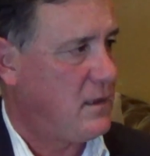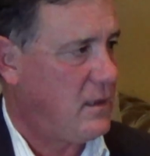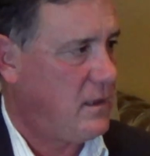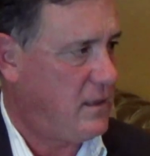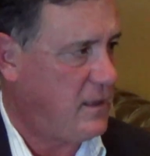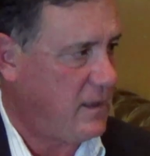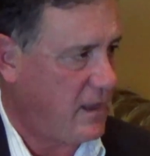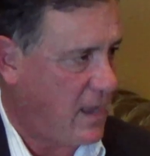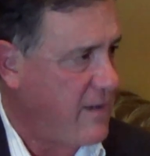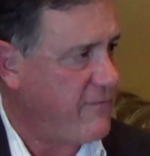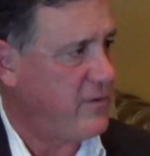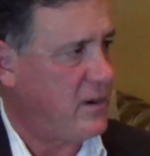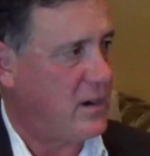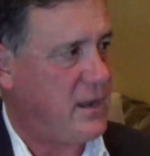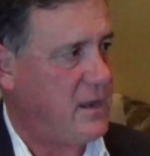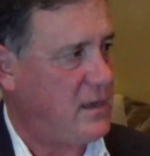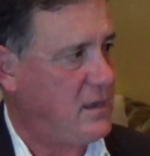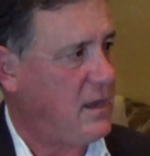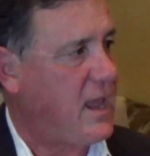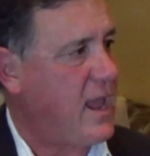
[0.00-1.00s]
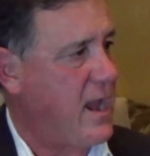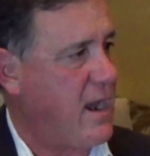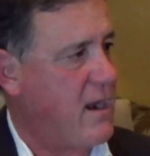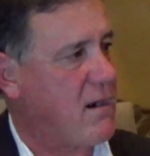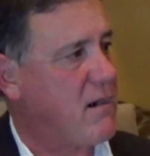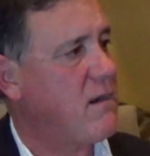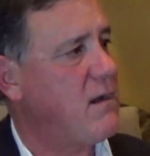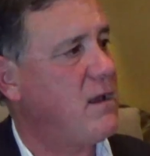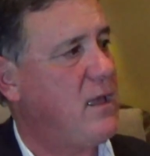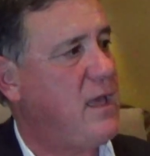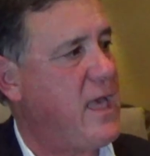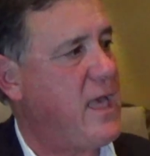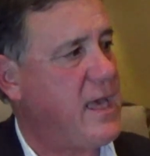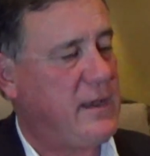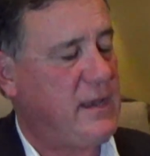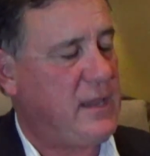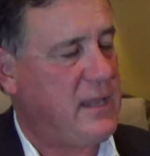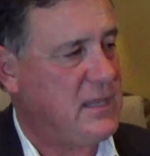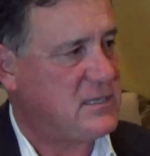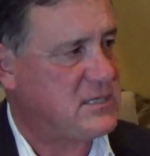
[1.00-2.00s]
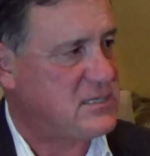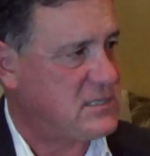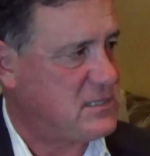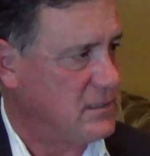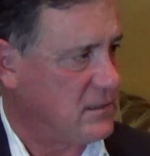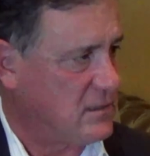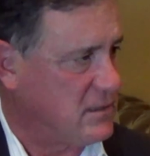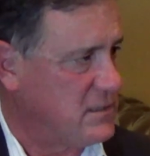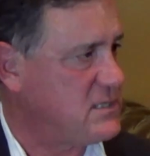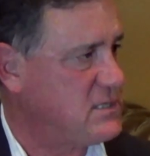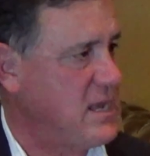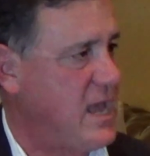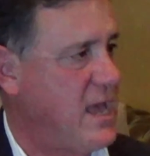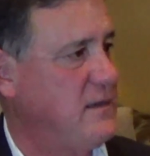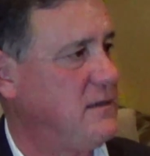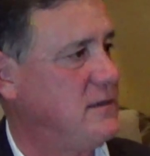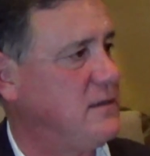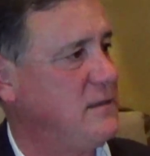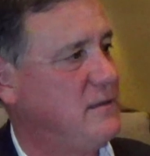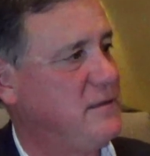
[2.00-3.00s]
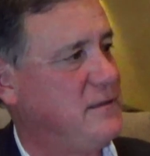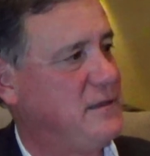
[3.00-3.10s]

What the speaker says: The governor didn't care, and he still sent